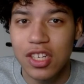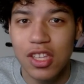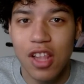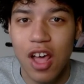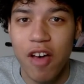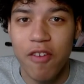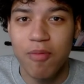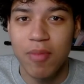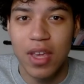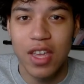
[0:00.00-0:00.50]

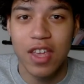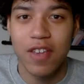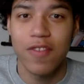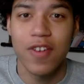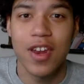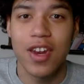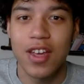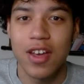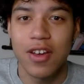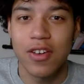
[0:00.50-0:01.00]
love making
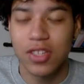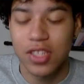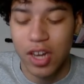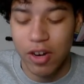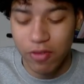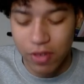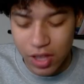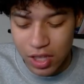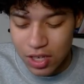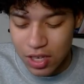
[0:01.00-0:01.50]
videos. I
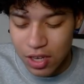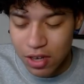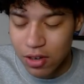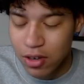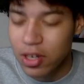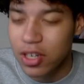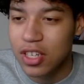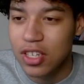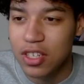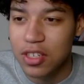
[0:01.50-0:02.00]
really
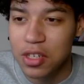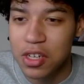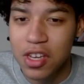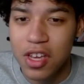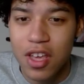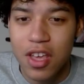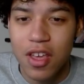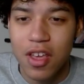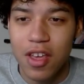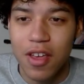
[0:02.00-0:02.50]
do. It's
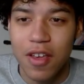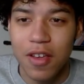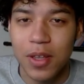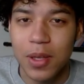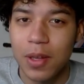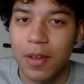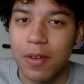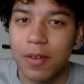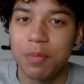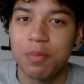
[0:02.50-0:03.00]

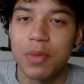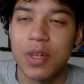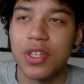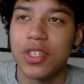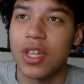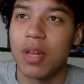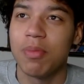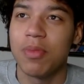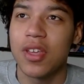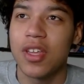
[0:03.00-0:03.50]
been
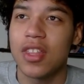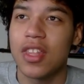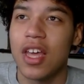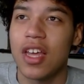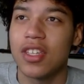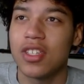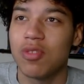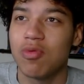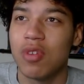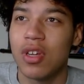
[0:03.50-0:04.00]
something
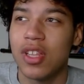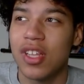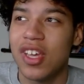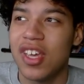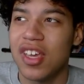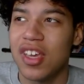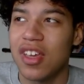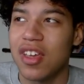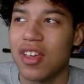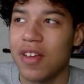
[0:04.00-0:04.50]
that's
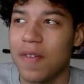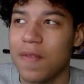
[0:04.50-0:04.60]
really